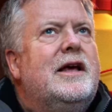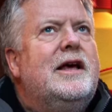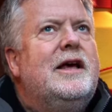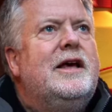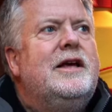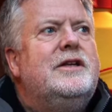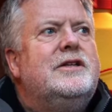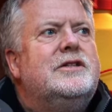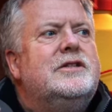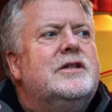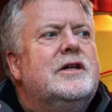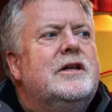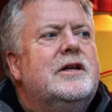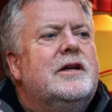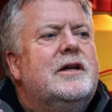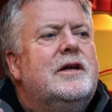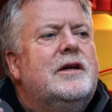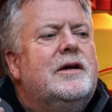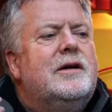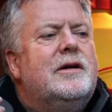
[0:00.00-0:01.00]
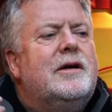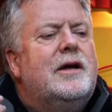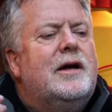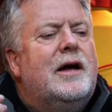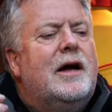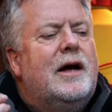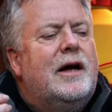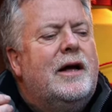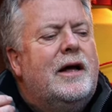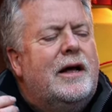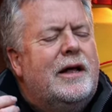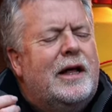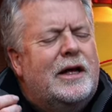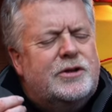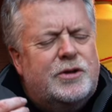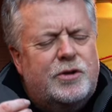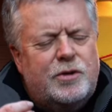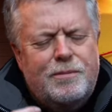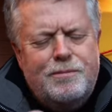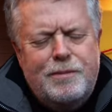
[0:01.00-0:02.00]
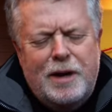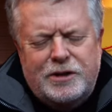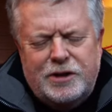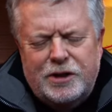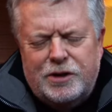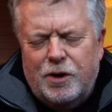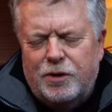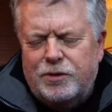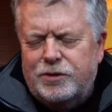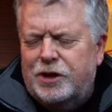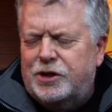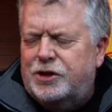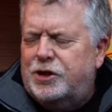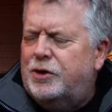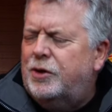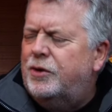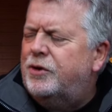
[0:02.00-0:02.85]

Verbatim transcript: is that sort of metacognition.